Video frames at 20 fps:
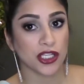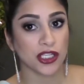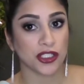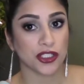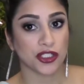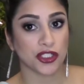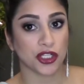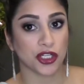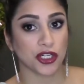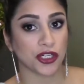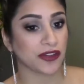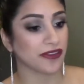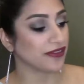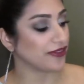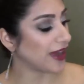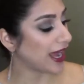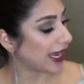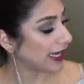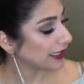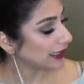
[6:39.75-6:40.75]
Sugared
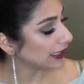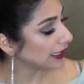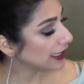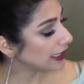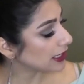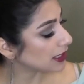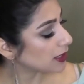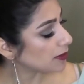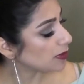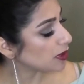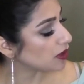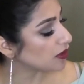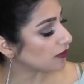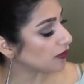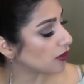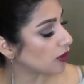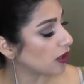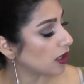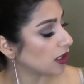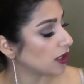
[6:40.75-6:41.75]
Violet is a
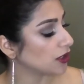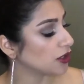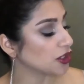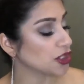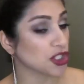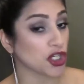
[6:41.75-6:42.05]
beautiful color.